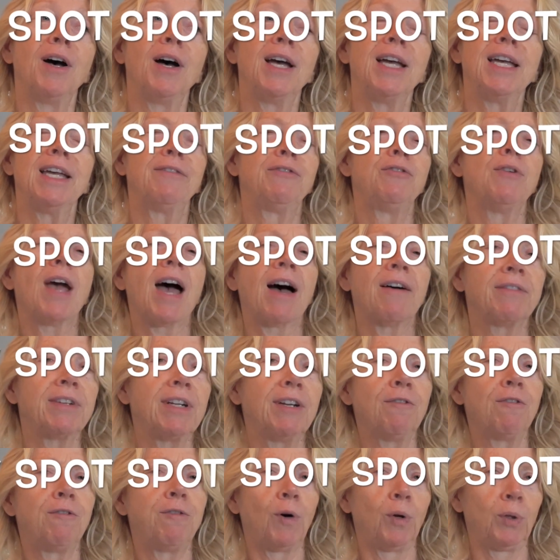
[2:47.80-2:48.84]
if you have
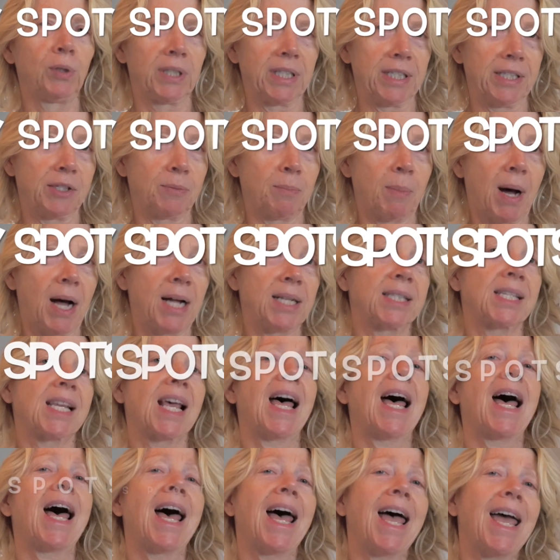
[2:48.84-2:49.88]
any foldy spots.
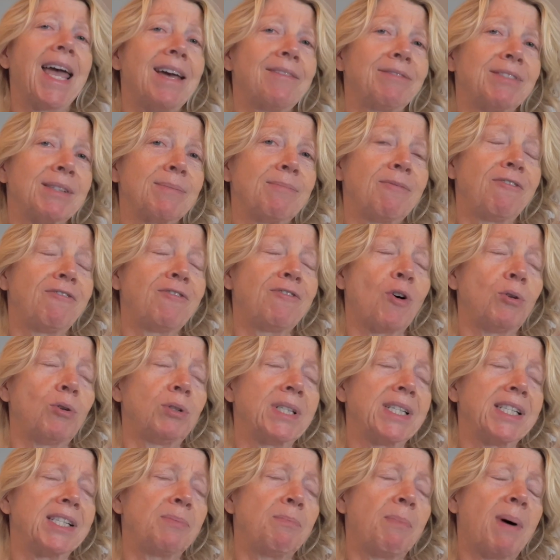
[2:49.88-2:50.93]
I have some
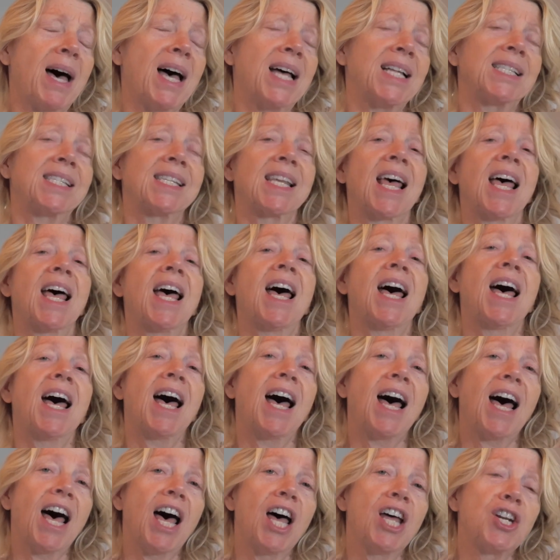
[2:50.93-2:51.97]
foldy spots
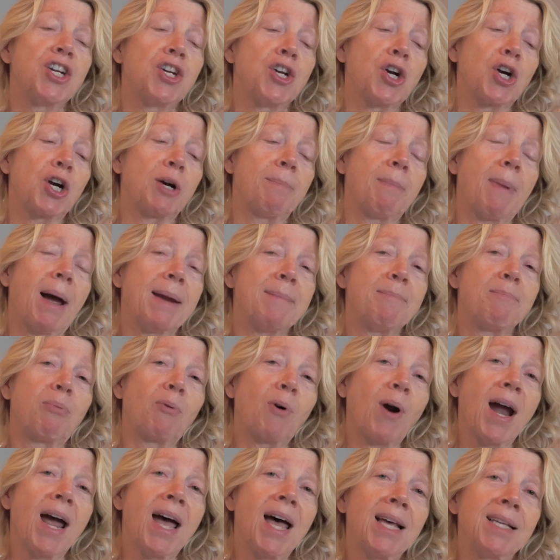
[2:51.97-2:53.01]
under my
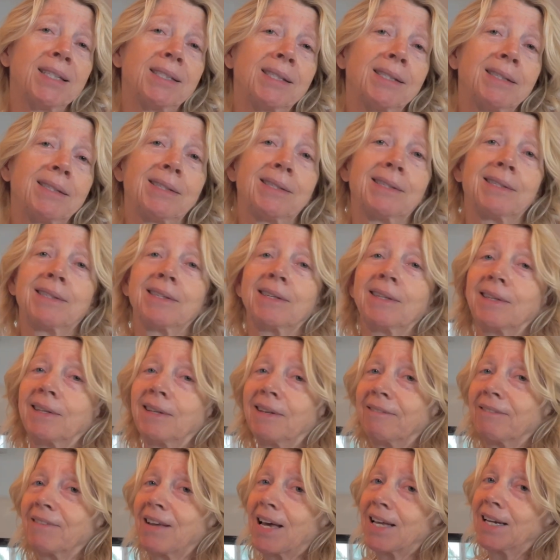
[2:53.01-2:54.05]
breasts.
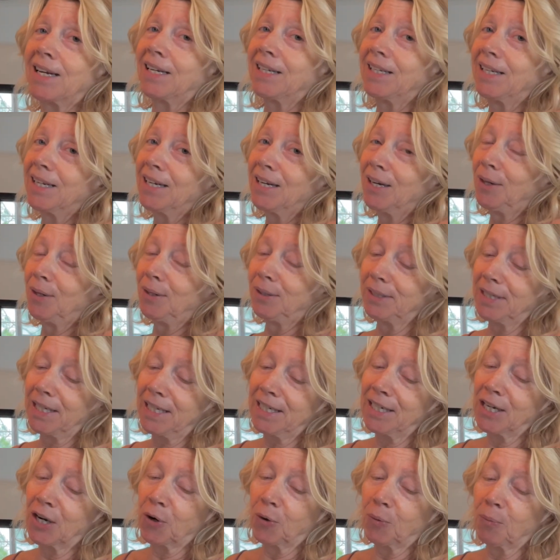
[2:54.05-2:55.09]
I've got a
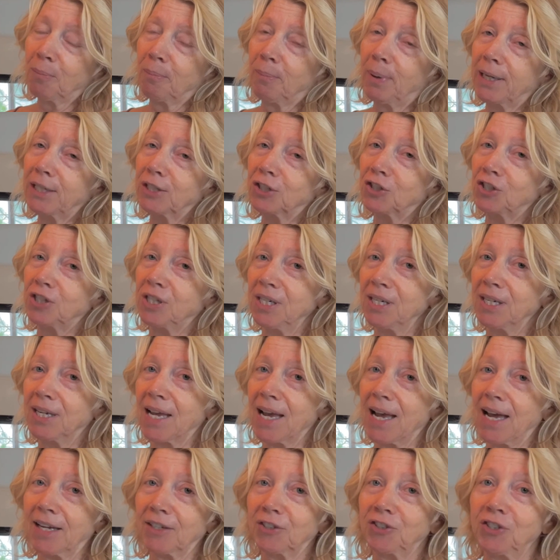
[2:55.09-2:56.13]
little, butt cheek
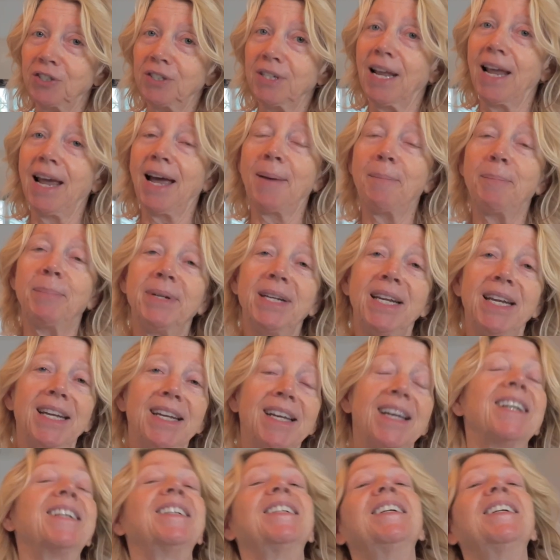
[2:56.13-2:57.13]
action happening,